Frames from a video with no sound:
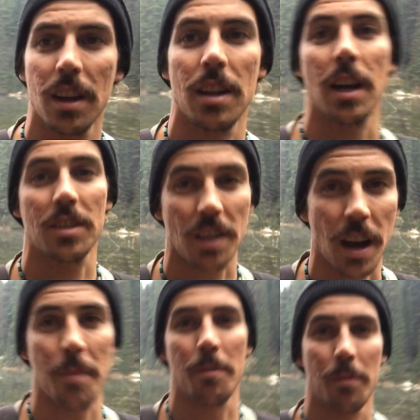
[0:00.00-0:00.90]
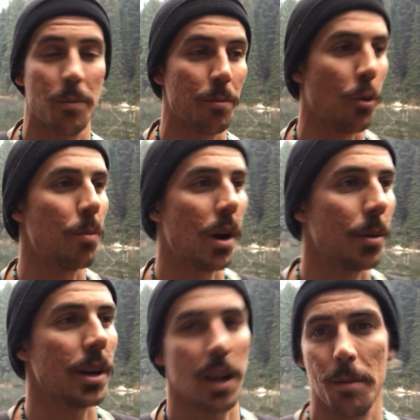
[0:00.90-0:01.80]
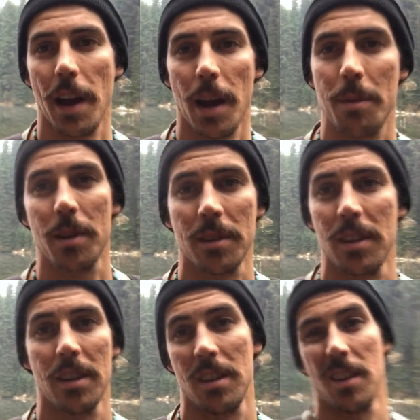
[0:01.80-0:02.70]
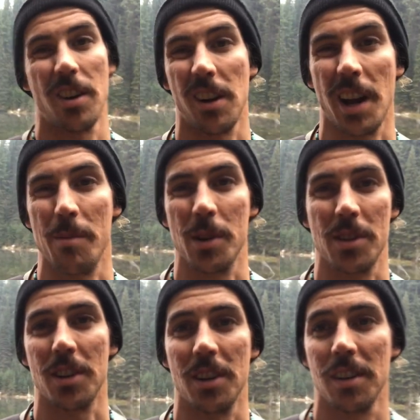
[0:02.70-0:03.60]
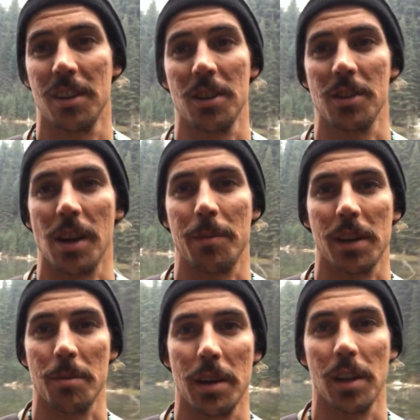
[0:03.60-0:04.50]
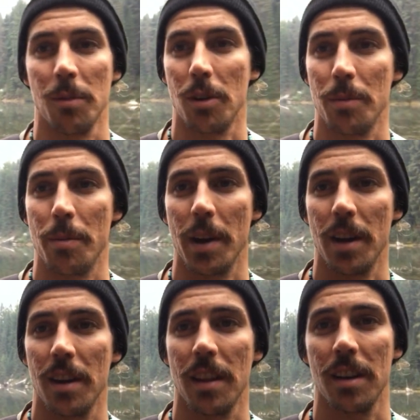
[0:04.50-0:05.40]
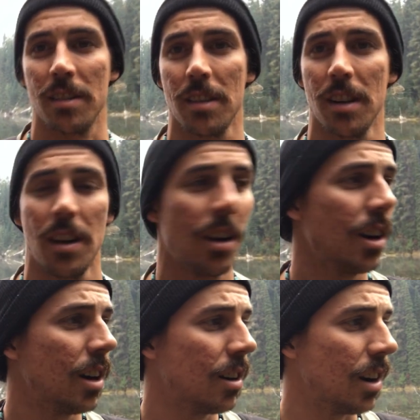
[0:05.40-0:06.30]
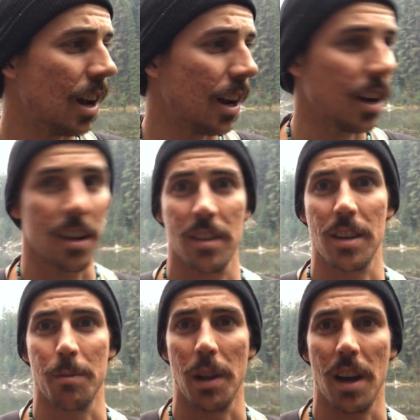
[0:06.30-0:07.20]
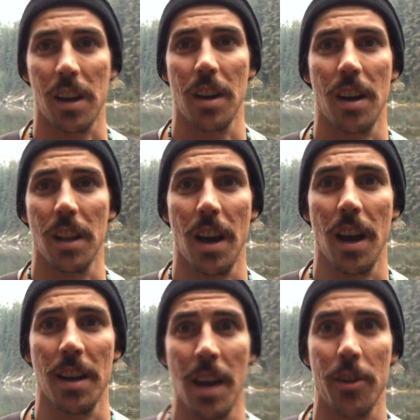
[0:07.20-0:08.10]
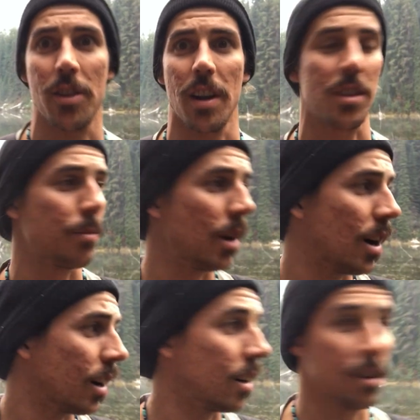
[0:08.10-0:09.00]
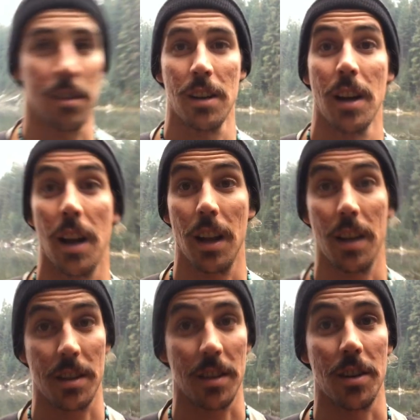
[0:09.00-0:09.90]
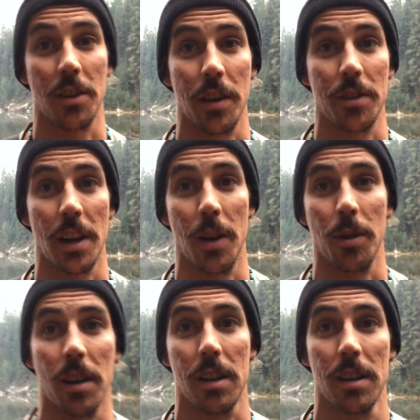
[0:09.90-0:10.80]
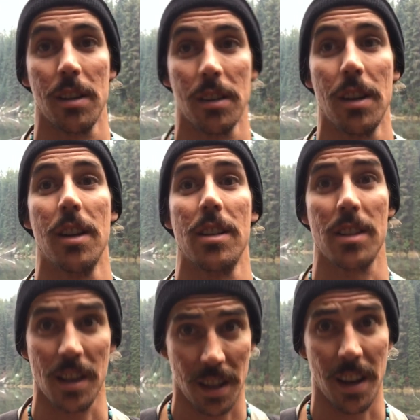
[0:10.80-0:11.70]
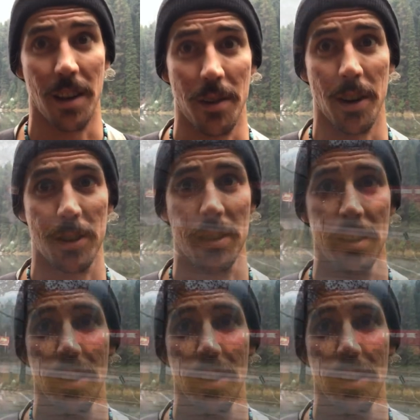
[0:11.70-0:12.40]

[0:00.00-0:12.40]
Next time, we'll probably get a map or a compass or do something to be a little more prepared than relying on some blogger online. Never trust a blogger unless it's the Drifter Network. See you later, folks.